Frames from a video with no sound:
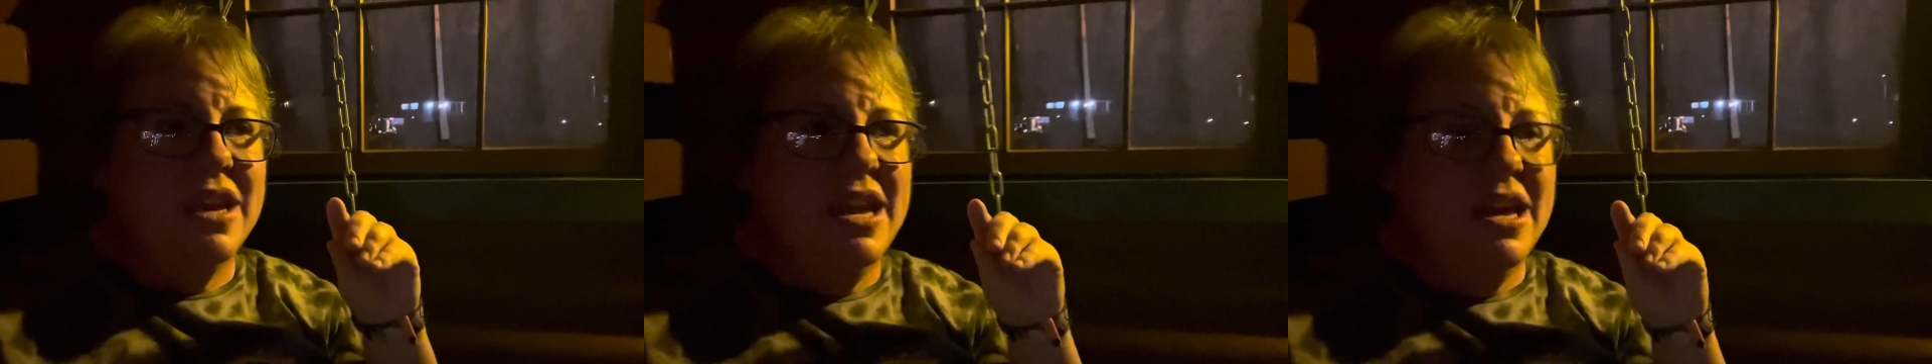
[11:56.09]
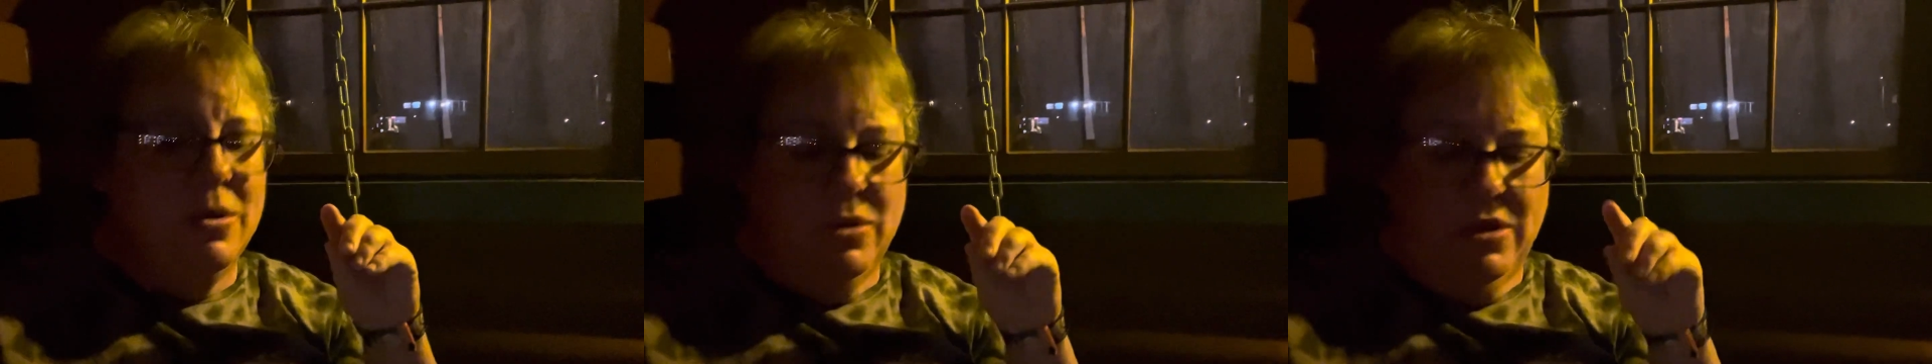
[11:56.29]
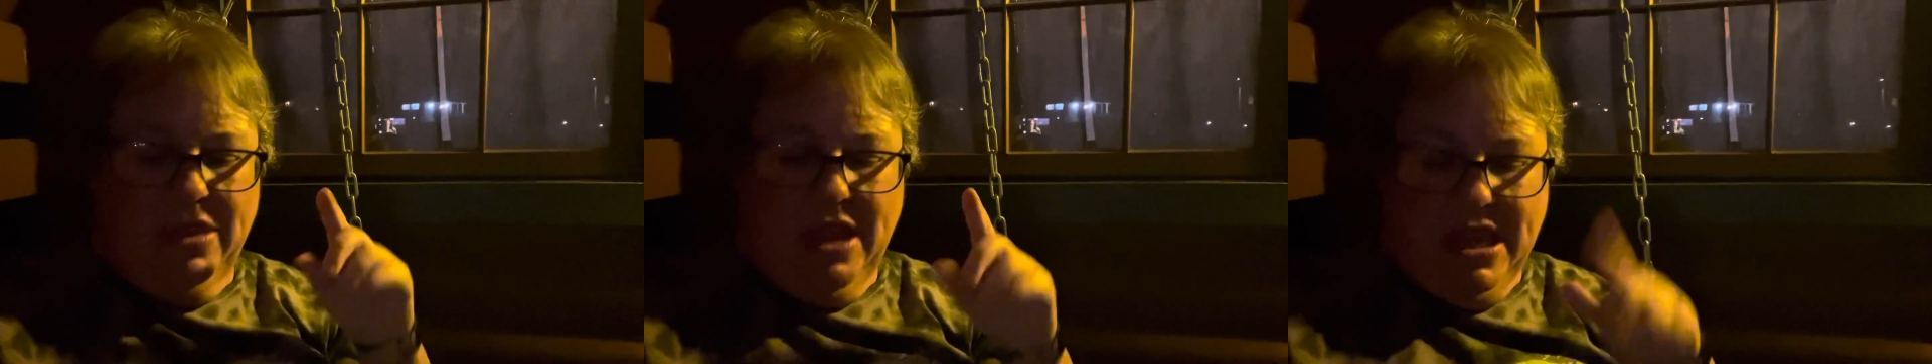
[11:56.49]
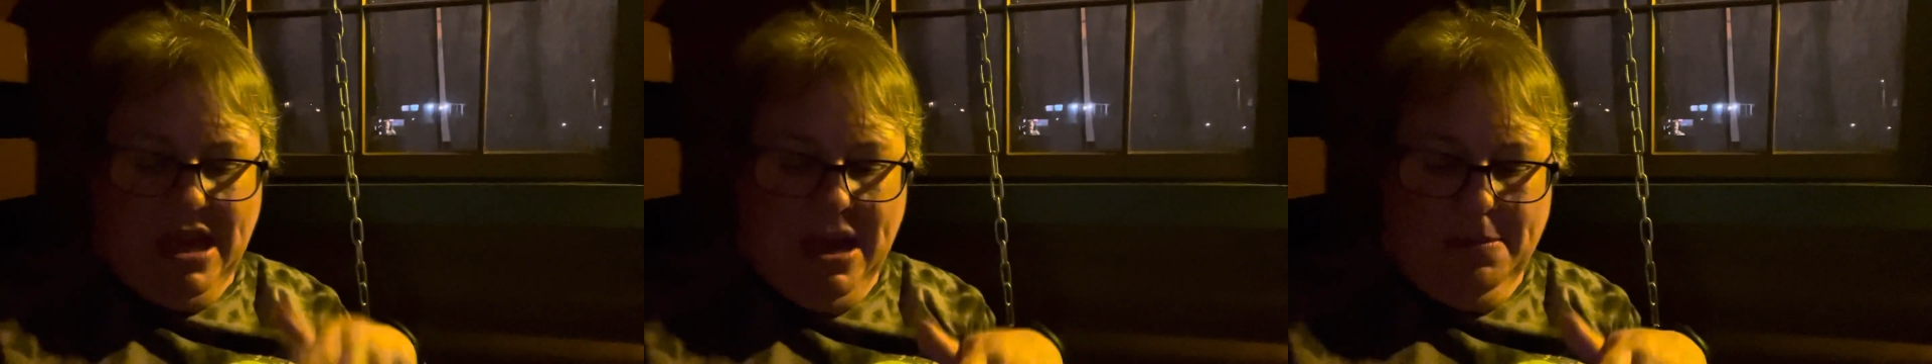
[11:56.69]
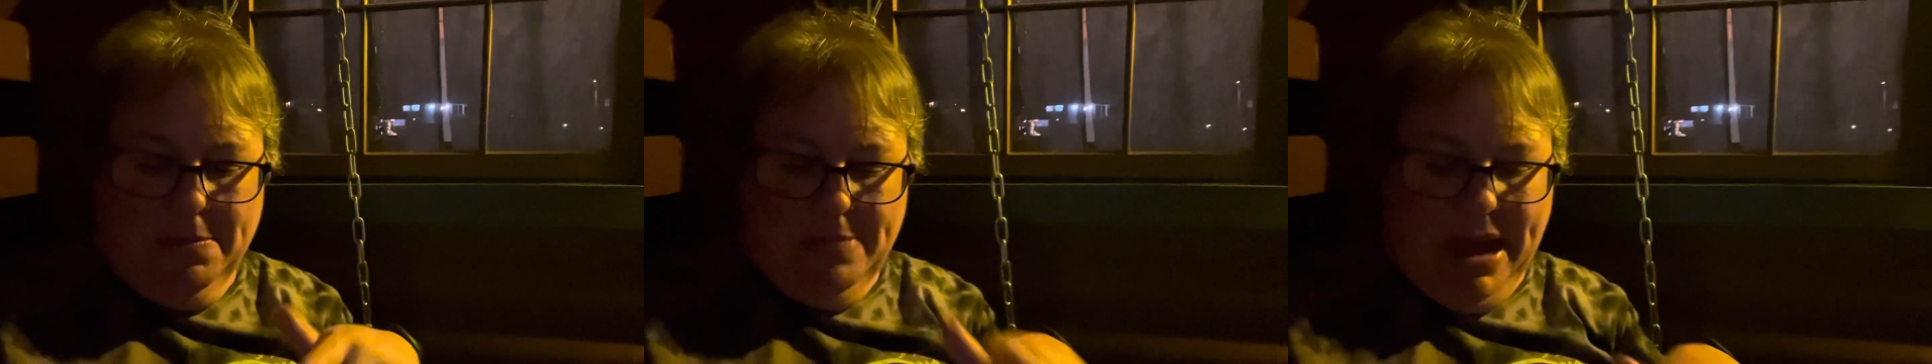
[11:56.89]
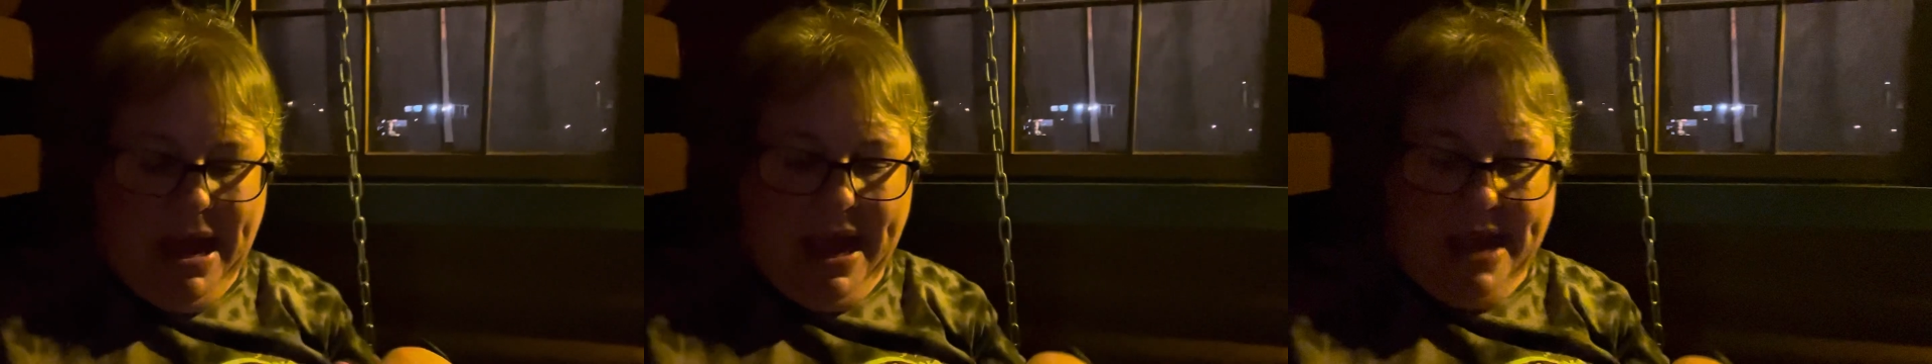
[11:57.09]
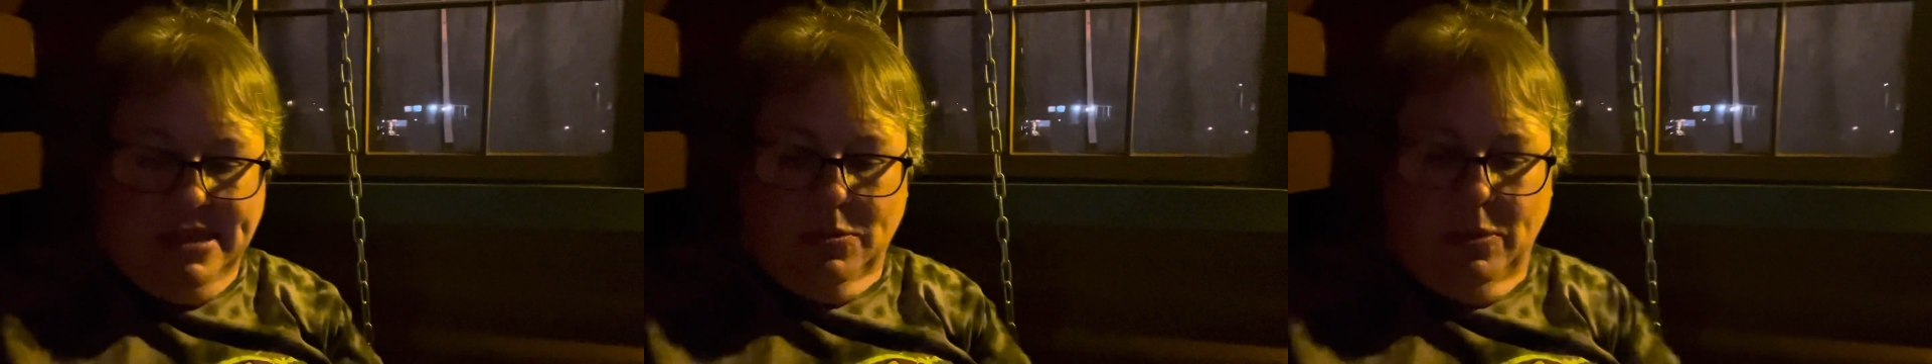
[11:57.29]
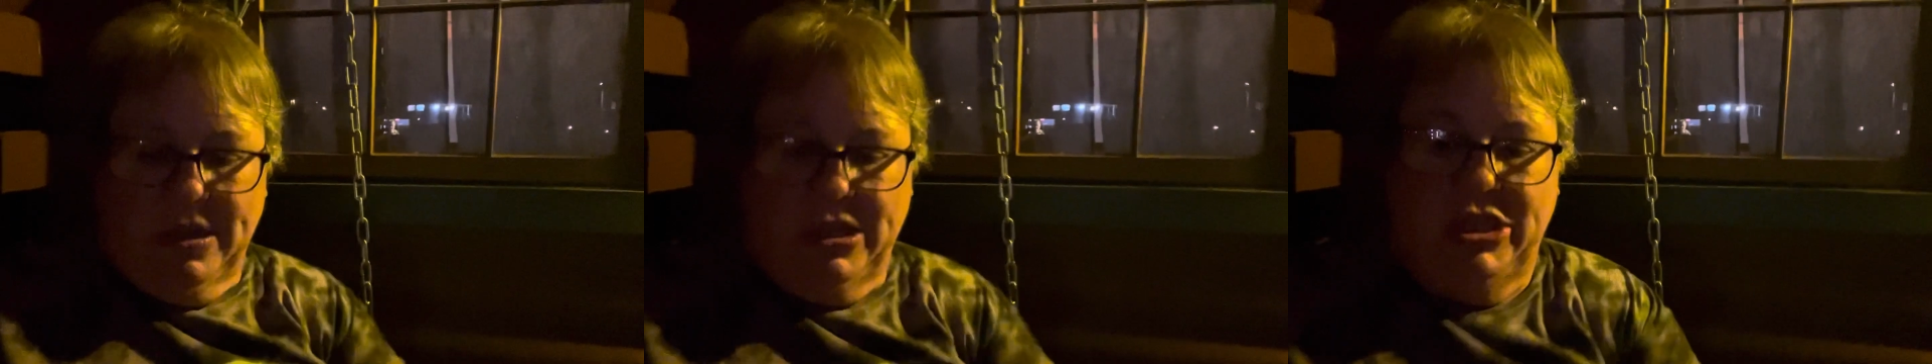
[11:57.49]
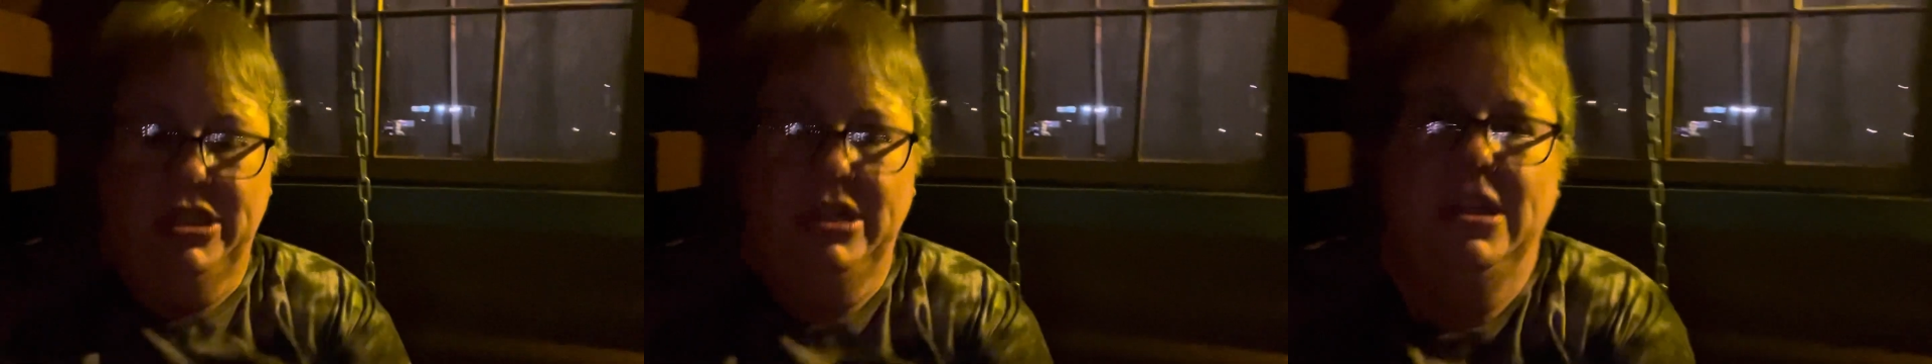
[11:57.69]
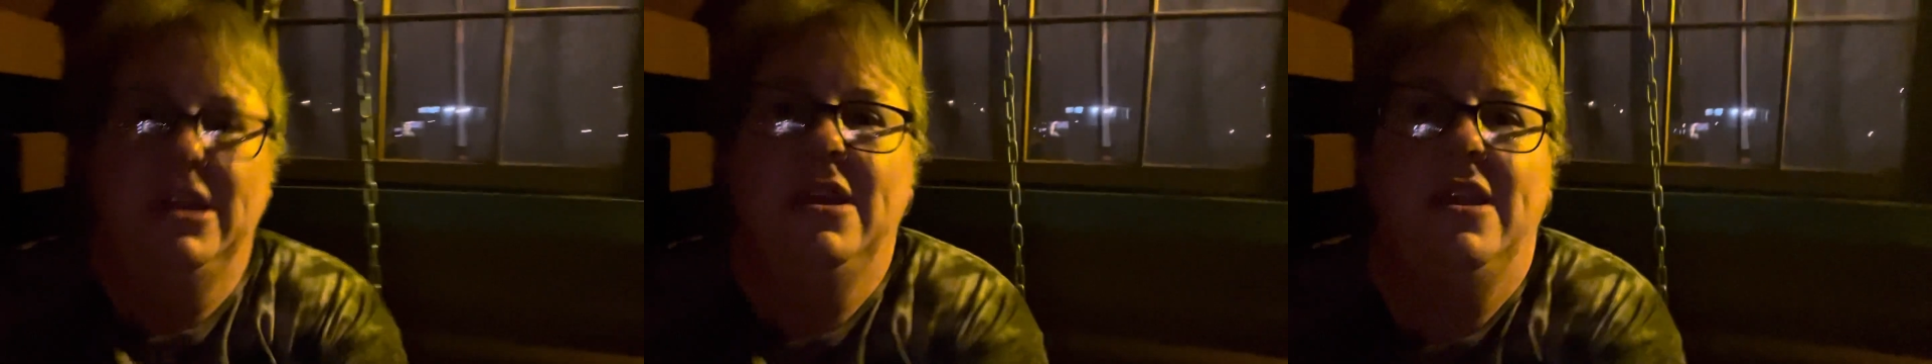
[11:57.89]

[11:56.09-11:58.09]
and they got bags, which